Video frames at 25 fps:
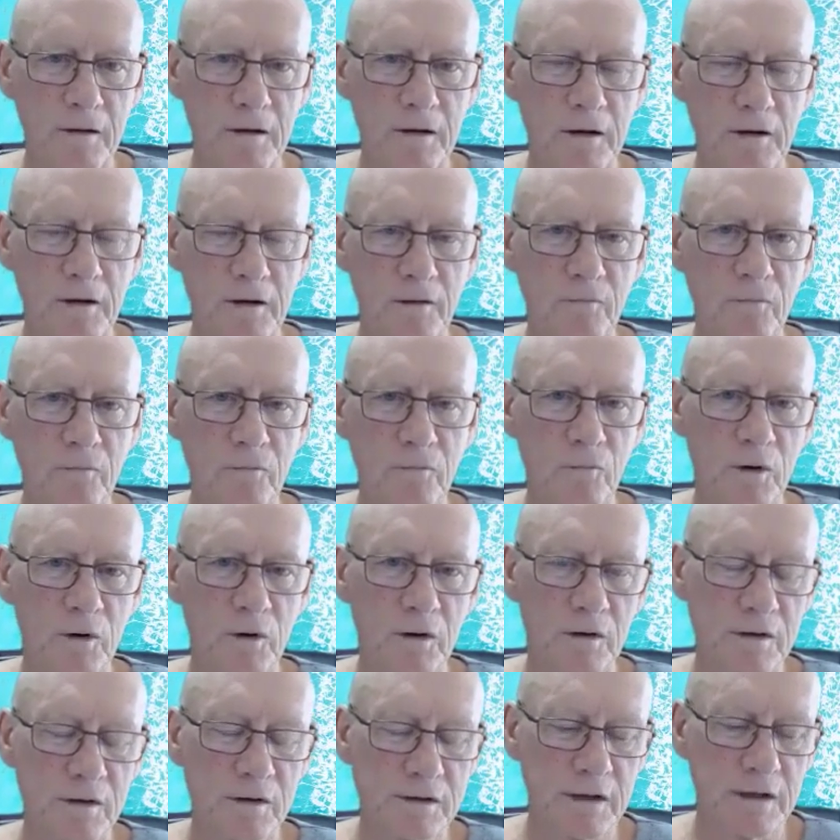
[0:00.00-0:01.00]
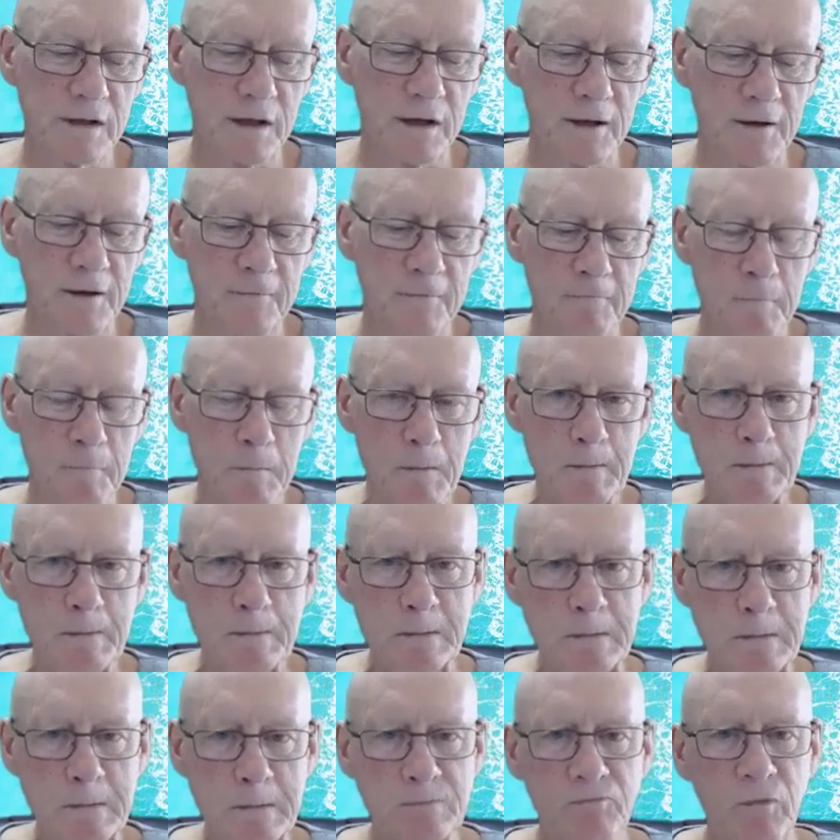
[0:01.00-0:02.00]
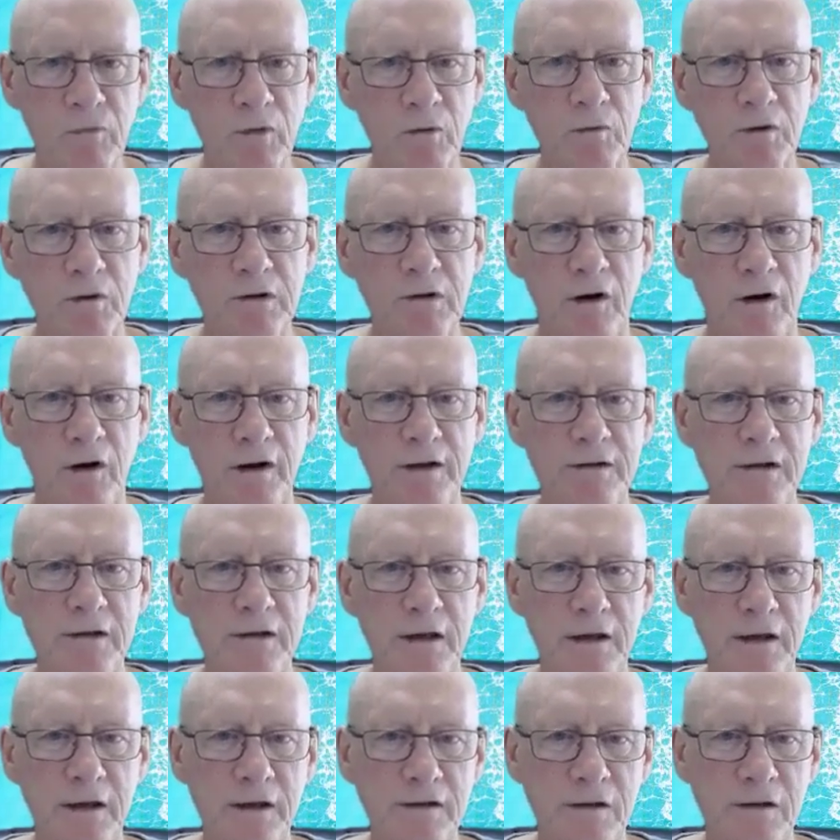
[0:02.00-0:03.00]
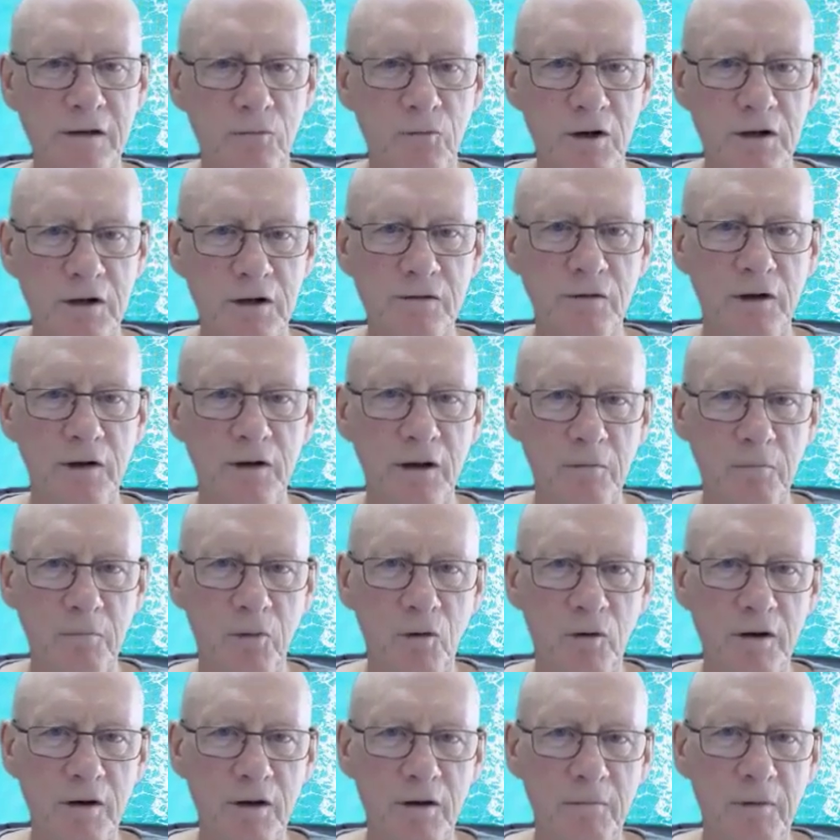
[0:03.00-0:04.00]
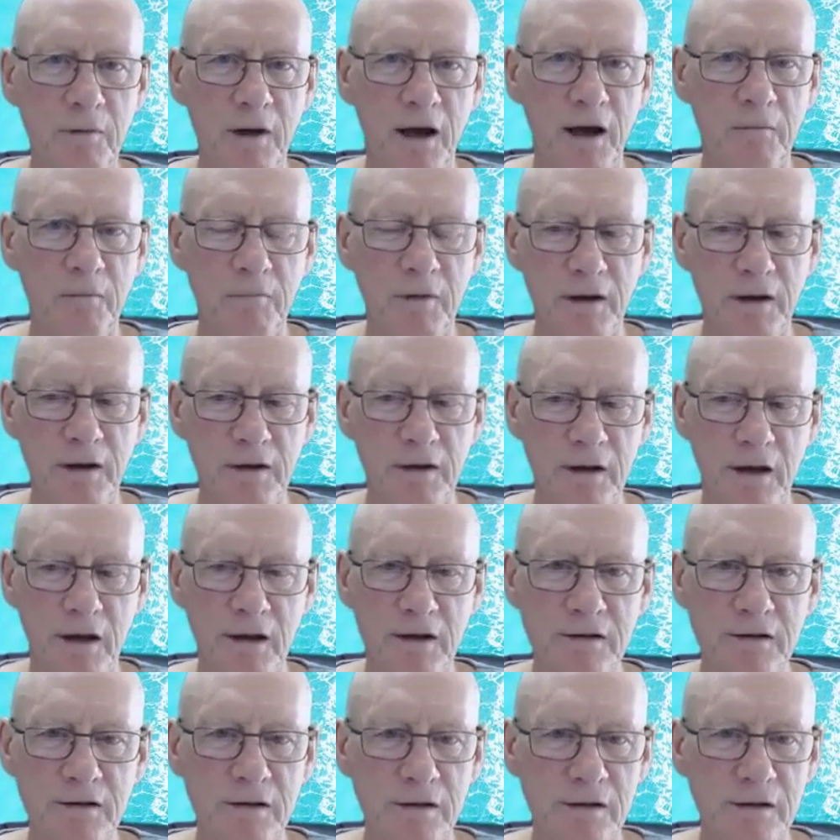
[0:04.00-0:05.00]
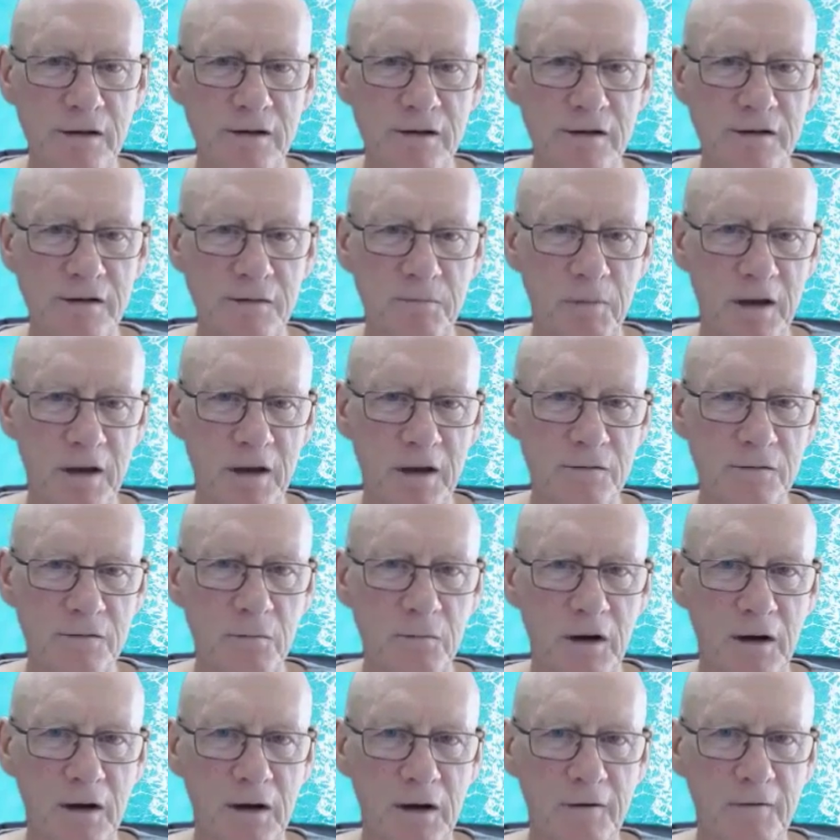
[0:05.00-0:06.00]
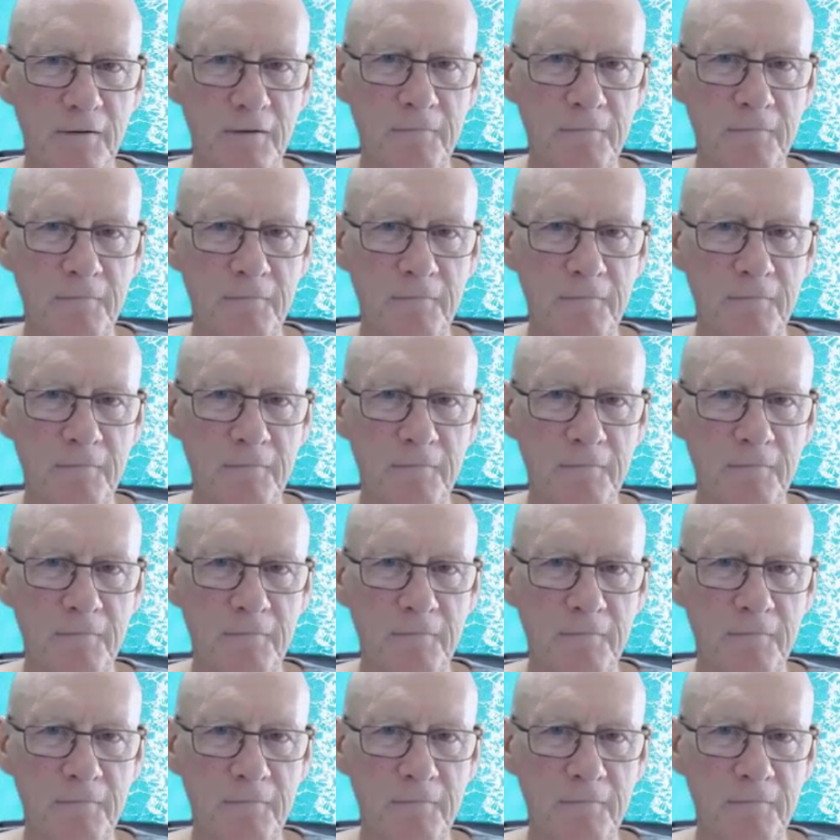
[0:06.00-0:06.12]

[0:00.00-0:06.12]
when I was there with Tai Chi is that what's really important about meditation is it's a benchmark.